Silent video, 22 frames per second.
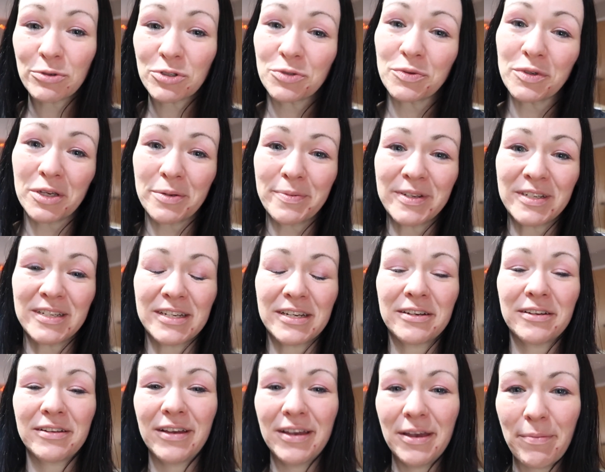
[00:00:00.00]
it was a really big
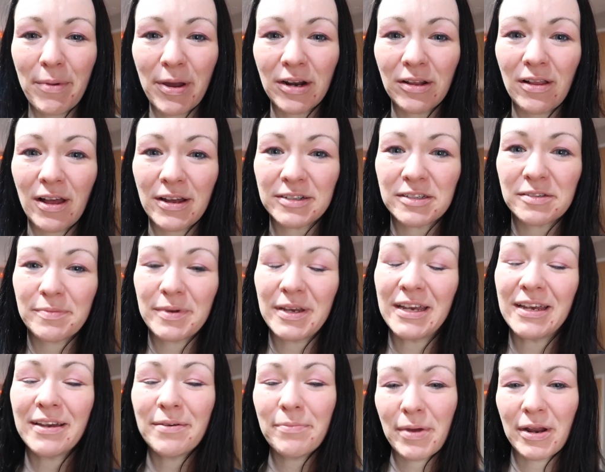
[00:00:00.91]
deal. It meant a lot to
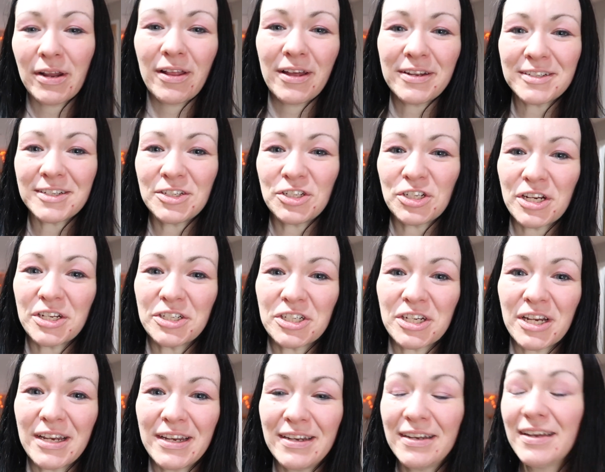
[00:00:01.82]
me, it meant a lot to J
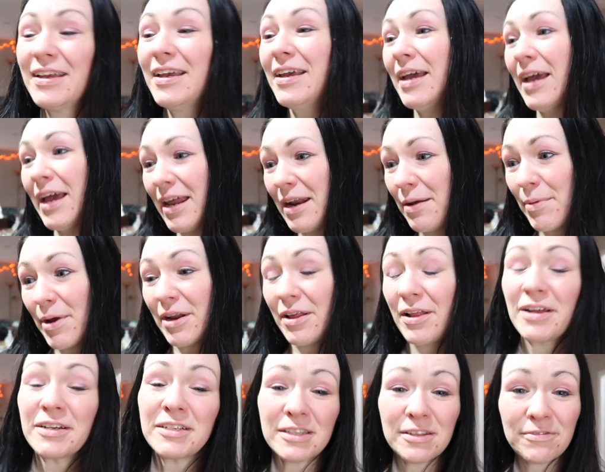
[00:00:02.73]
J, and it meant
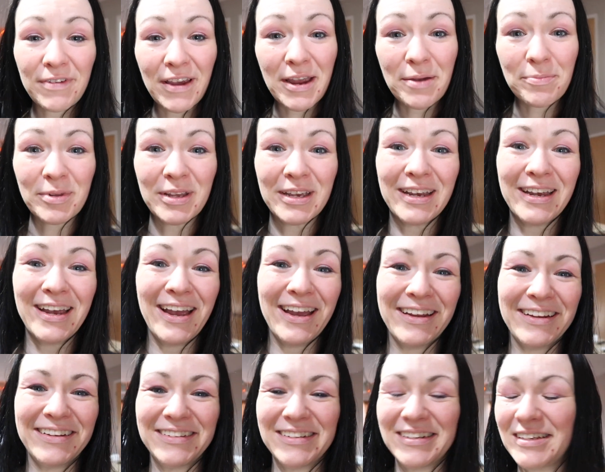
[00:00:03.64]
a lot to the family,
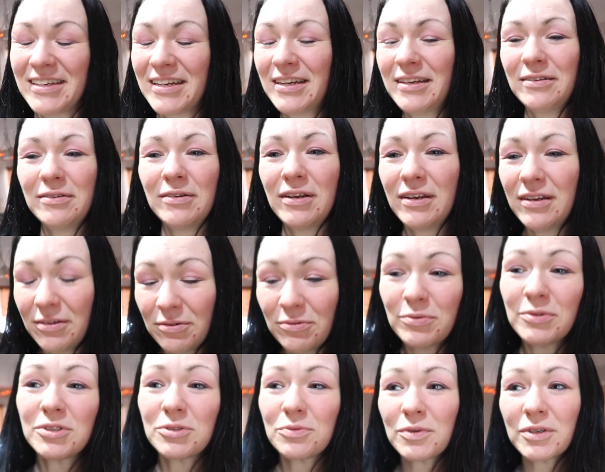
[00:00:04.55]
and it, it
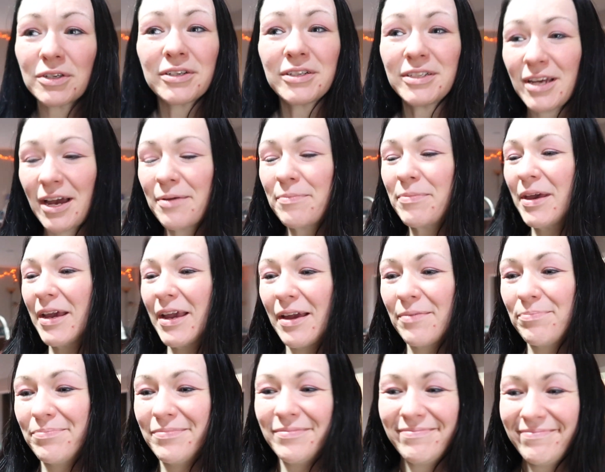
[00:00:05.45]
was a really good time. They
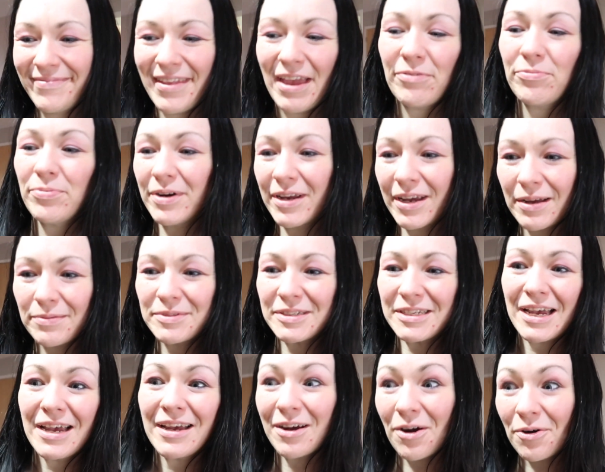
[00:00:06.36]
kept, everybody kept
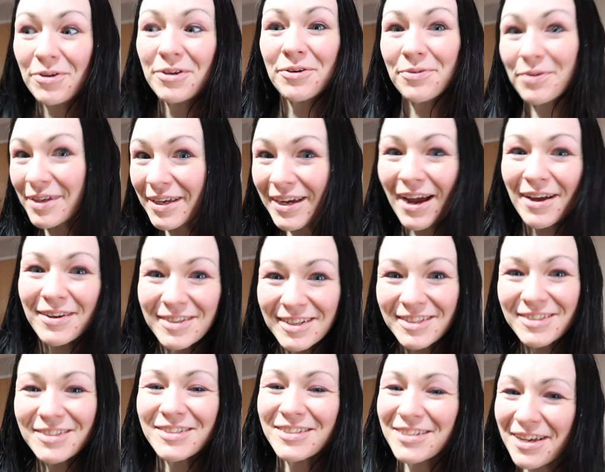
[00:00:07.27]
saying, oh, you really
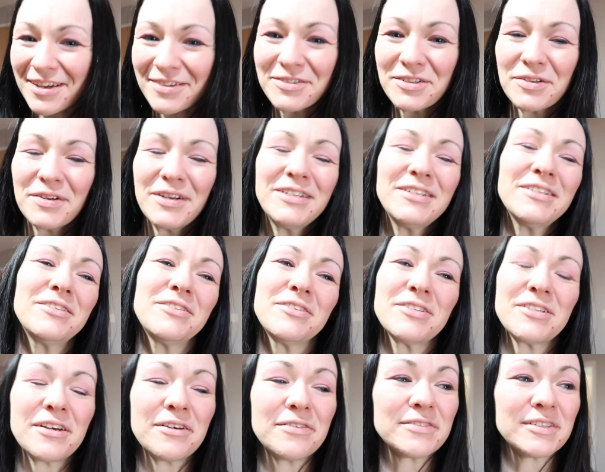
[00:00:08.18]
outdid yourselves, you outdid
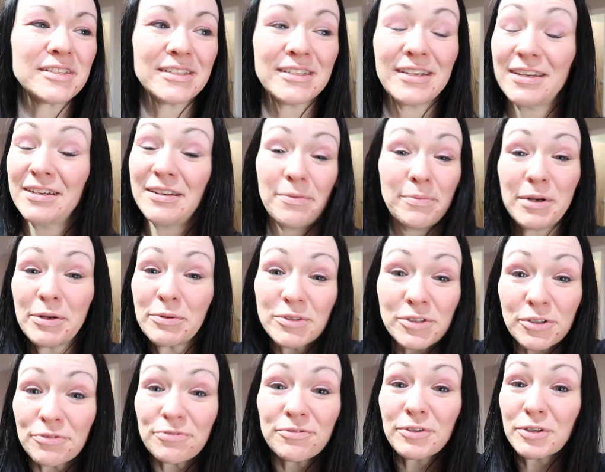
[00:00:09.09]
yourselves, and, and I mean, it
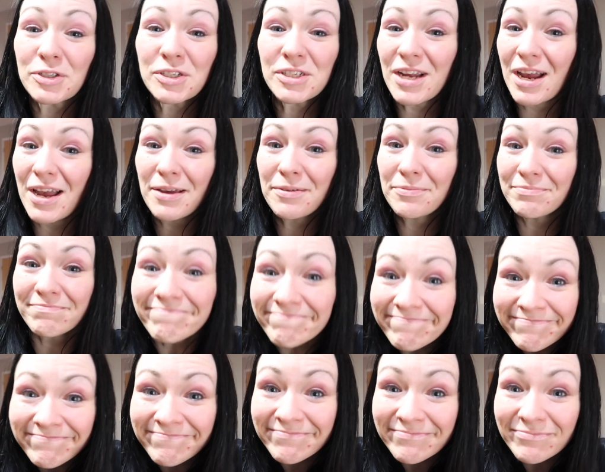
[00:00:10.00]
was our first time
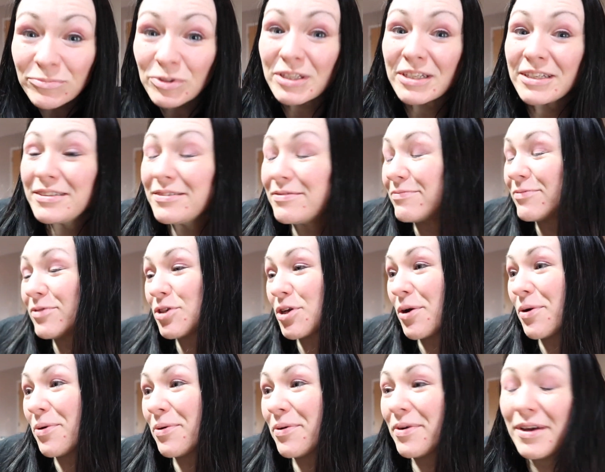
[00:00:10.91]
with it,
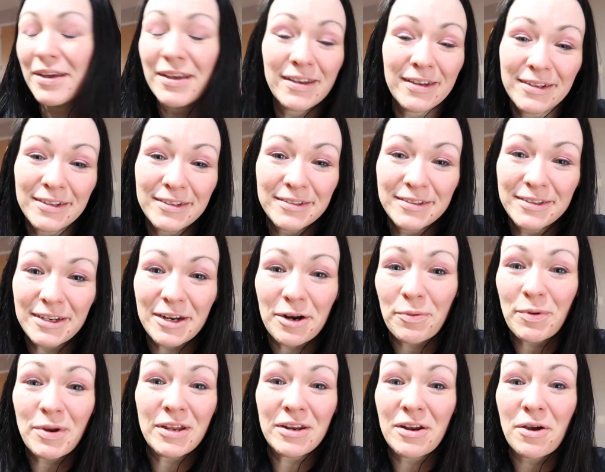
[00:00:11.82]
so, you
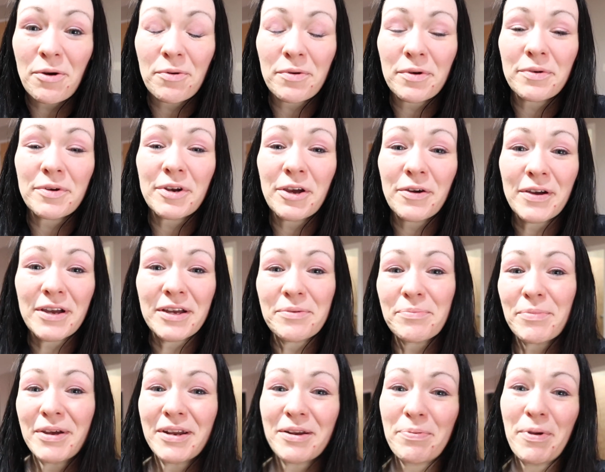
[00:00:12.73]
know, we didn't know what we were
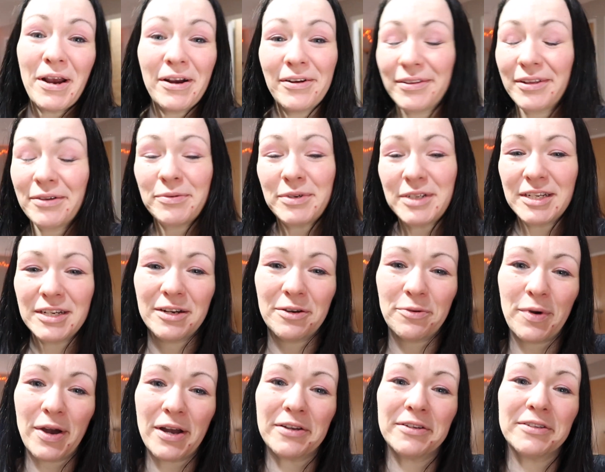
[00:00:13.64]
doing, but apparently we did
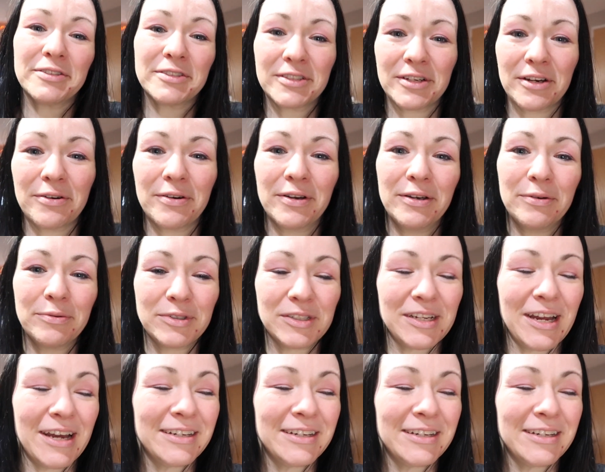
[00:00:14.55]
it well, so it was